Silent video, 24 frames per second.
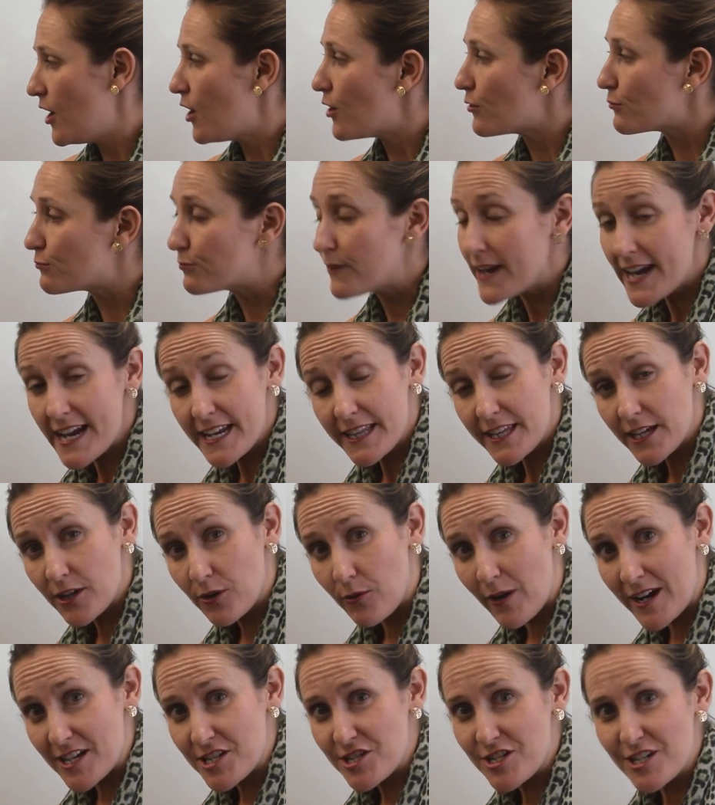Read the
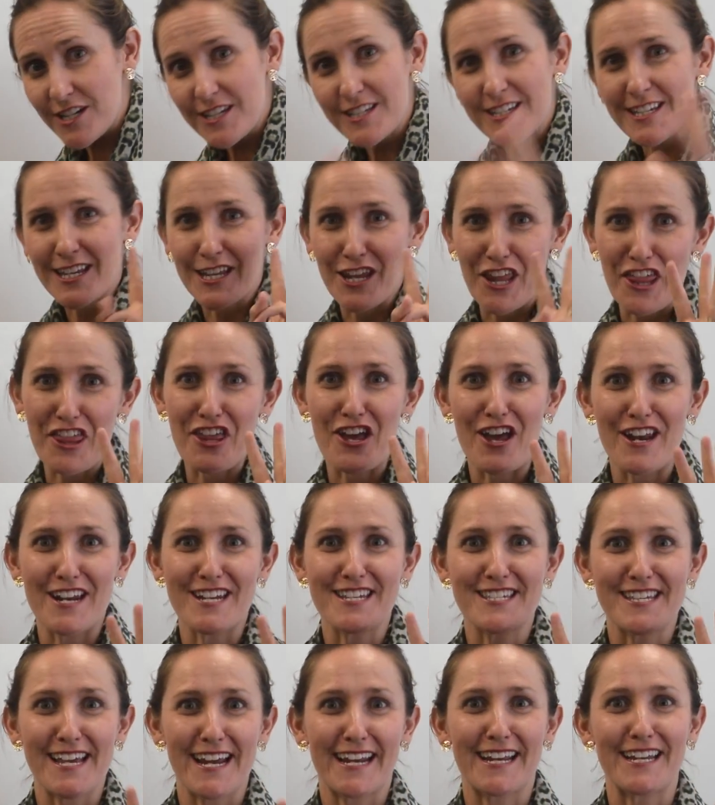questions in the 30
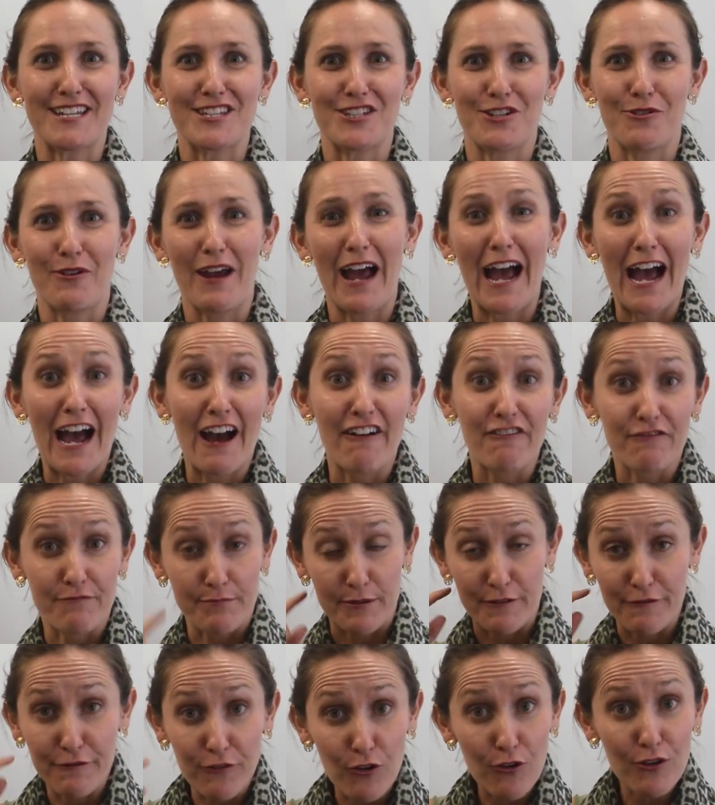seconds you have
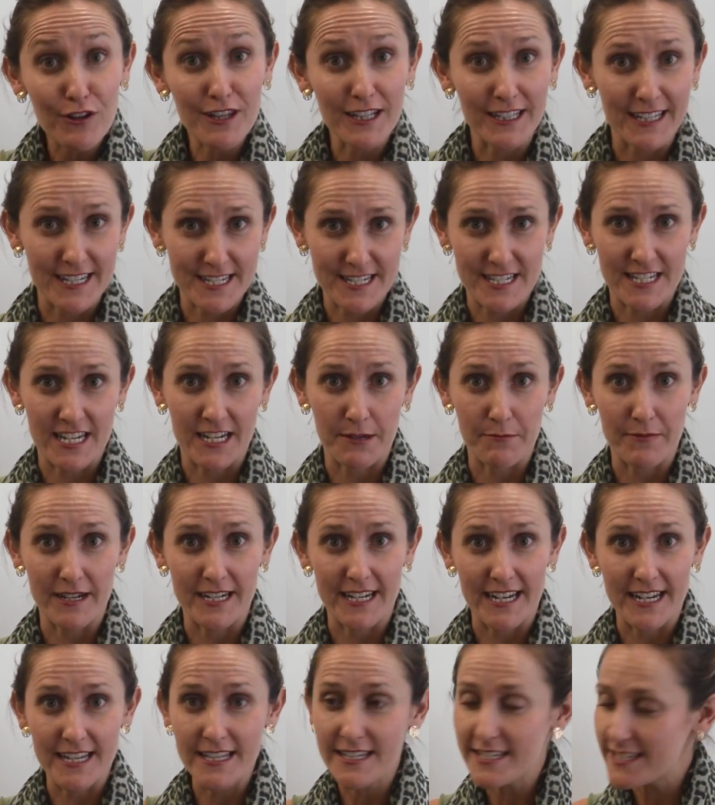before the listening
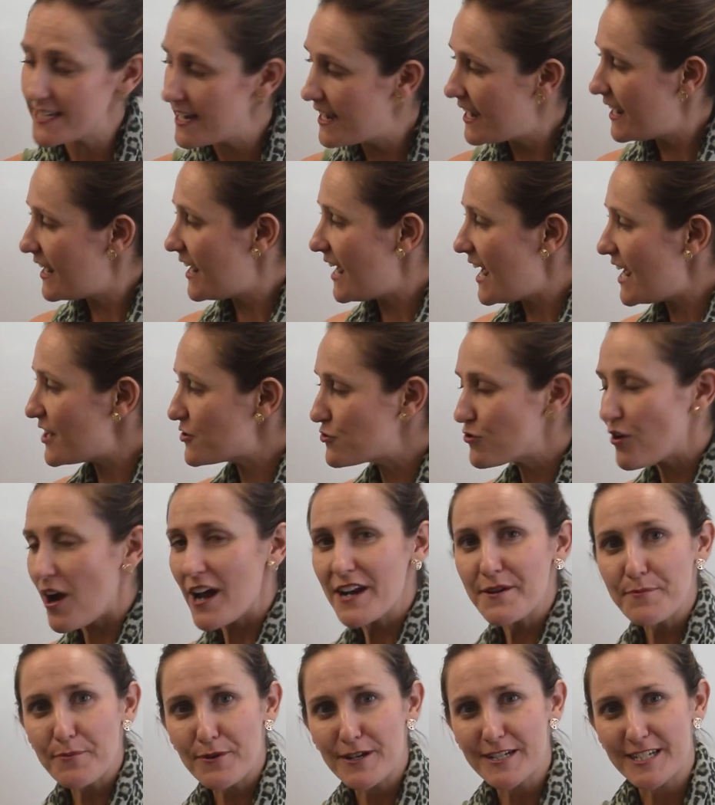begins and try
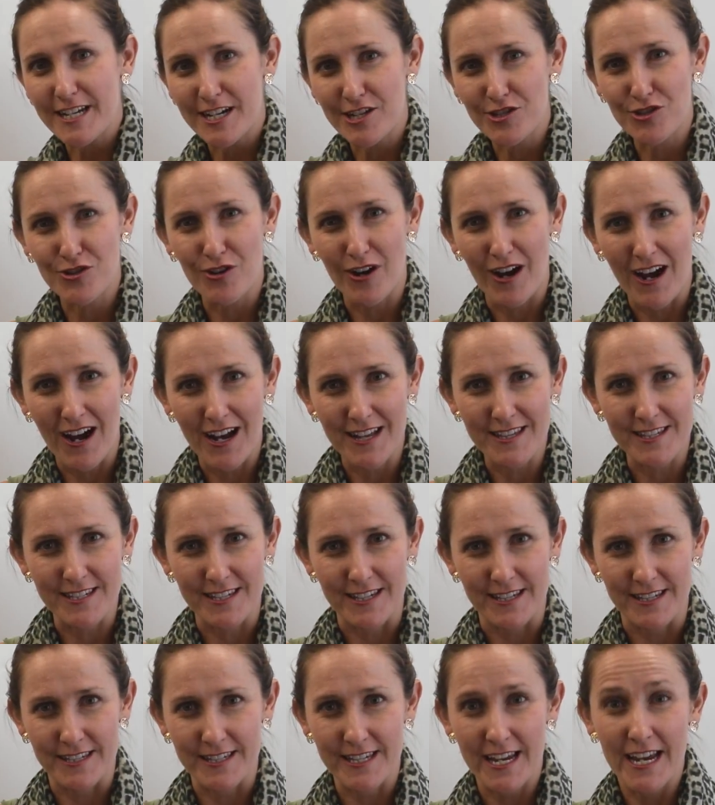to predict your
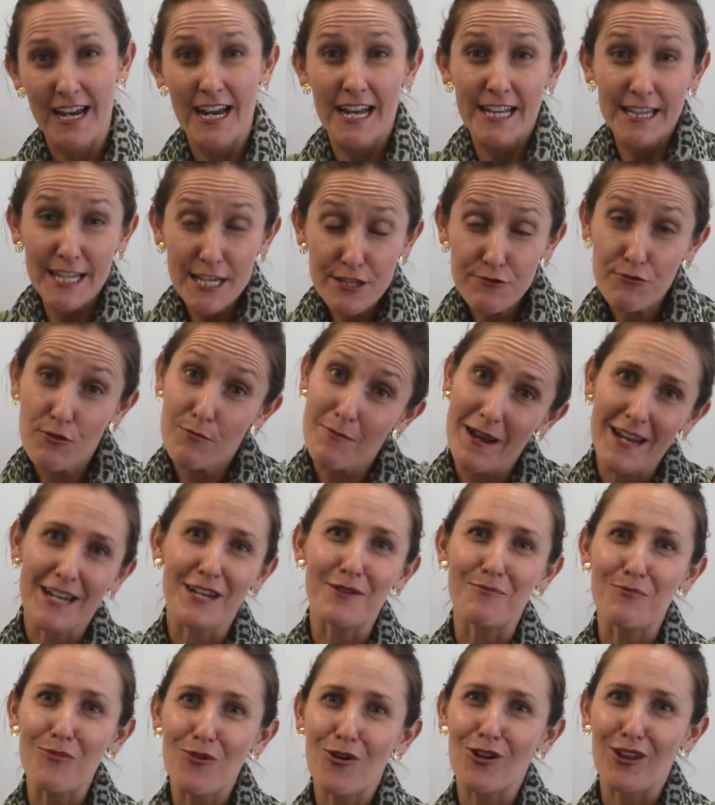answers. This will make
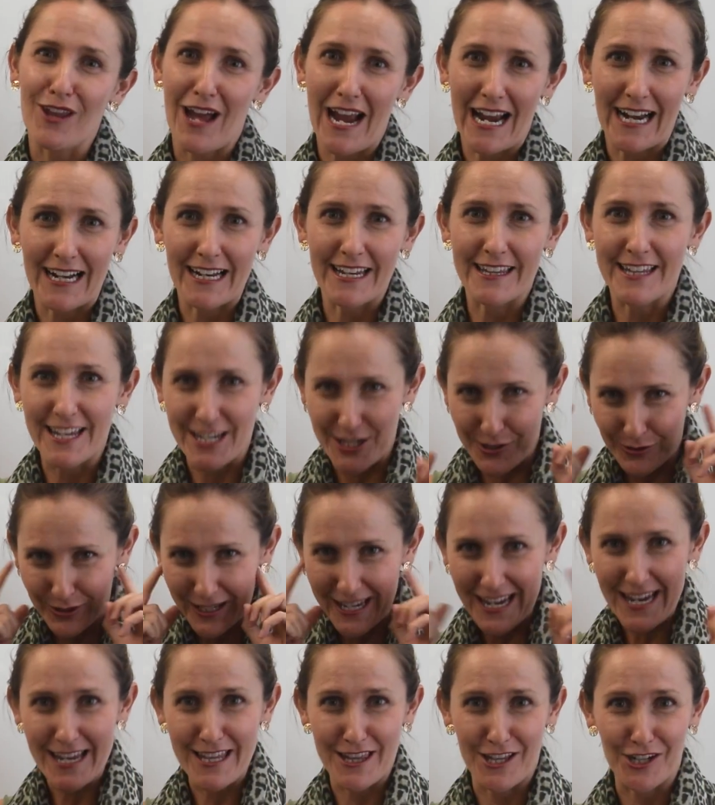it more likely that you'll
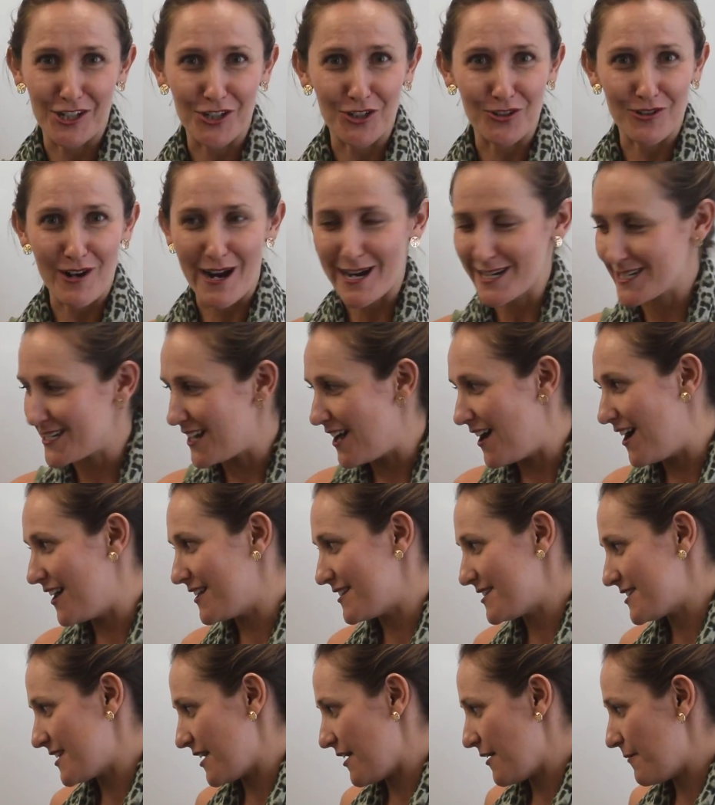hear the correct
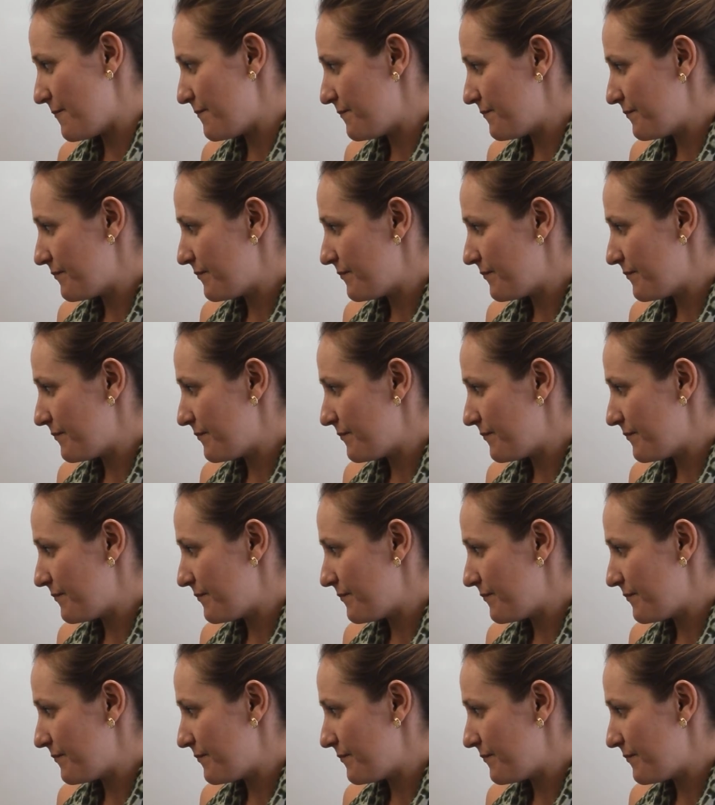answer.